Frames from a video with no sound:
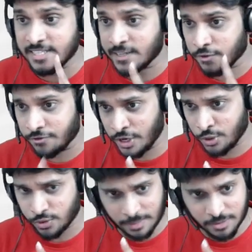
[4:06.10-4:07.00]
of
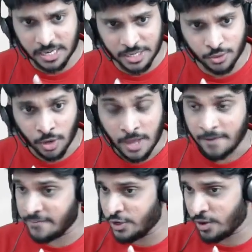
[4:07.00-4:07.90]
videos. I'm telling you,
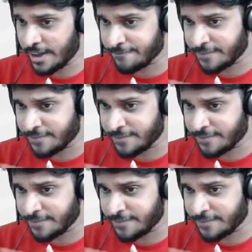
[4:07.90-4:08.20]
we don't have